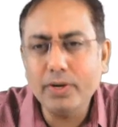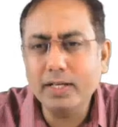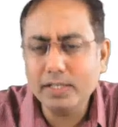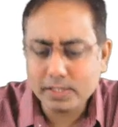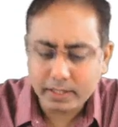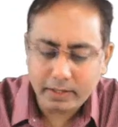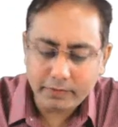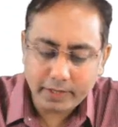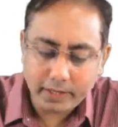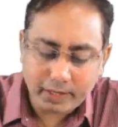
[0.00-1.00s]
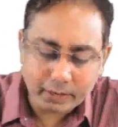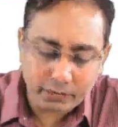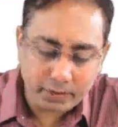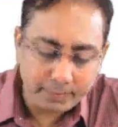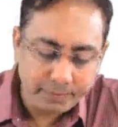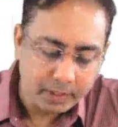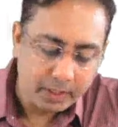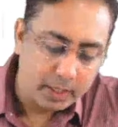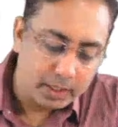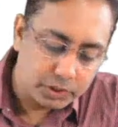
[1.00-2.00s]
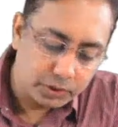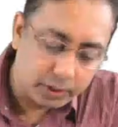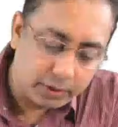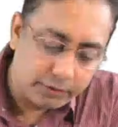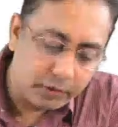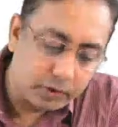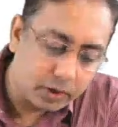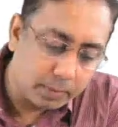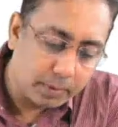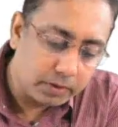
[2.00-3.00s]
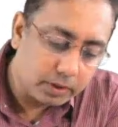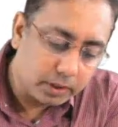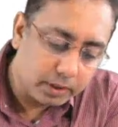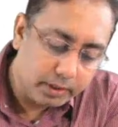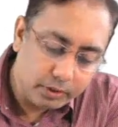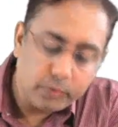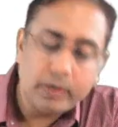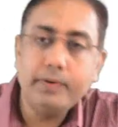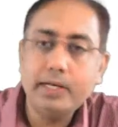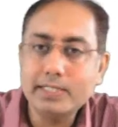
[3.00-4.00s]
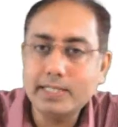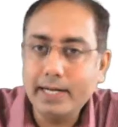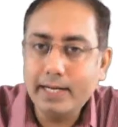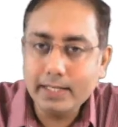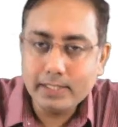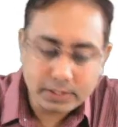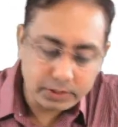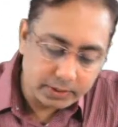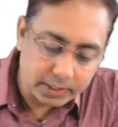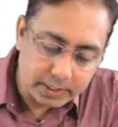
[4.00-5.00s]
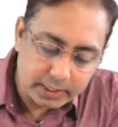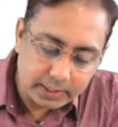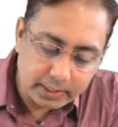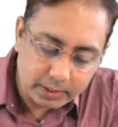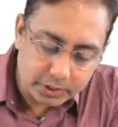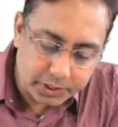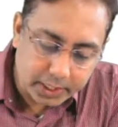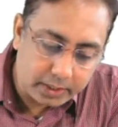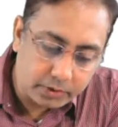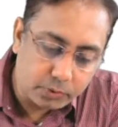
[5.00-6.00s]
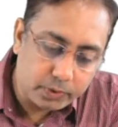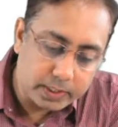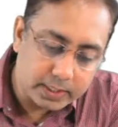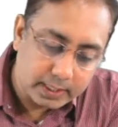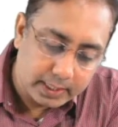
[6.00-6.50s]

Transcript: Look at the screen very carefully. So if you talk about the new evidence guidelines, you can see that the child who